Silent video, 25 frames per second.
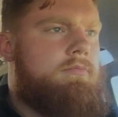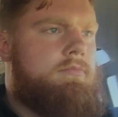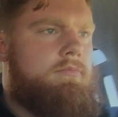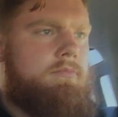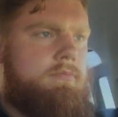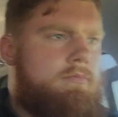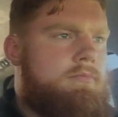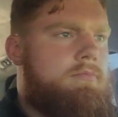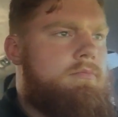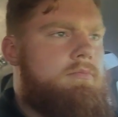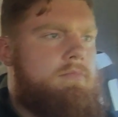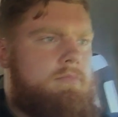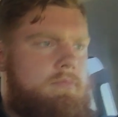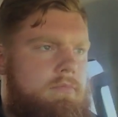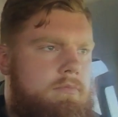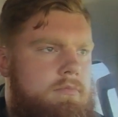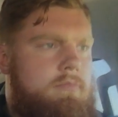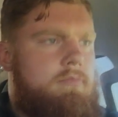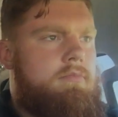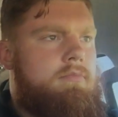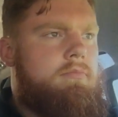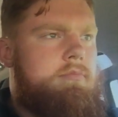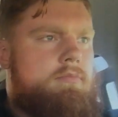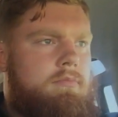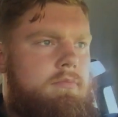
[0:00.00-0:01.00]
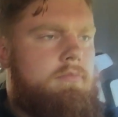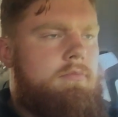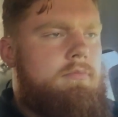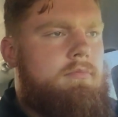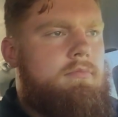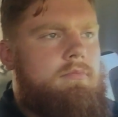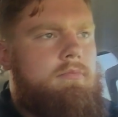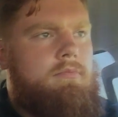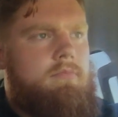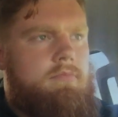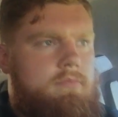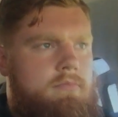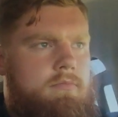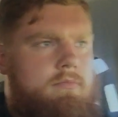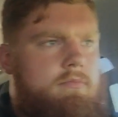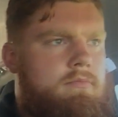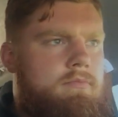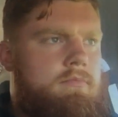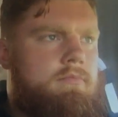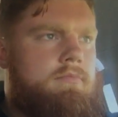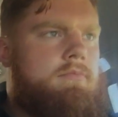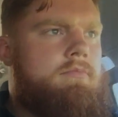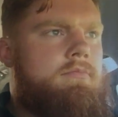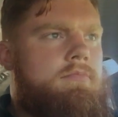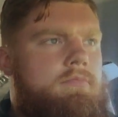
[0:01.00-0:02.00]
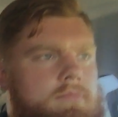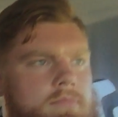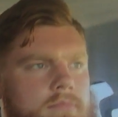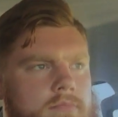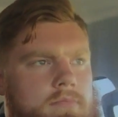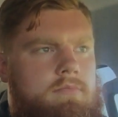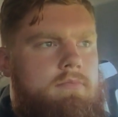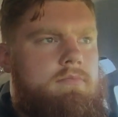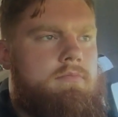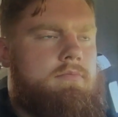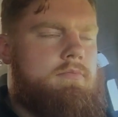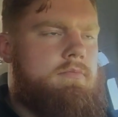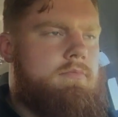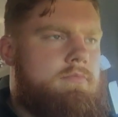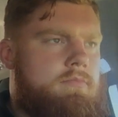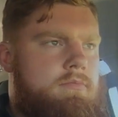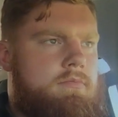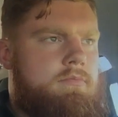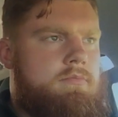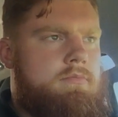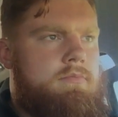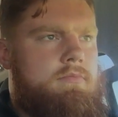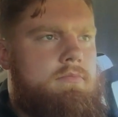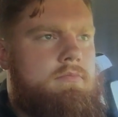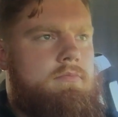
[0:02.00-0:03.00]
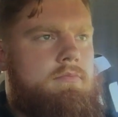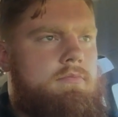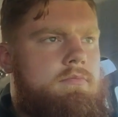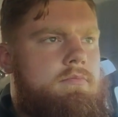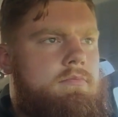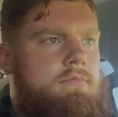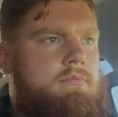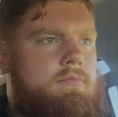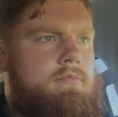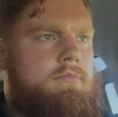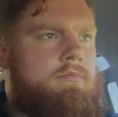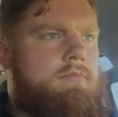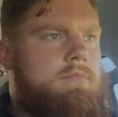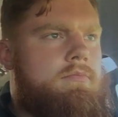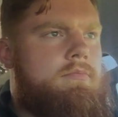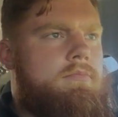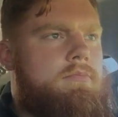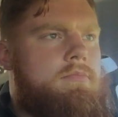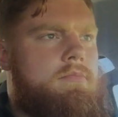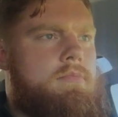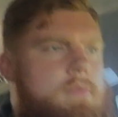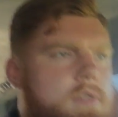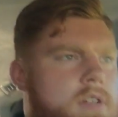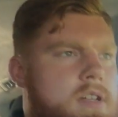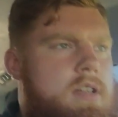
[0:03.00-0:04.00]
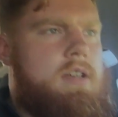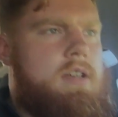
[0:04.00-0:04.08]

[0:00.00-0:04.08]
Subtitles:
it's really told from a story standpoint, right?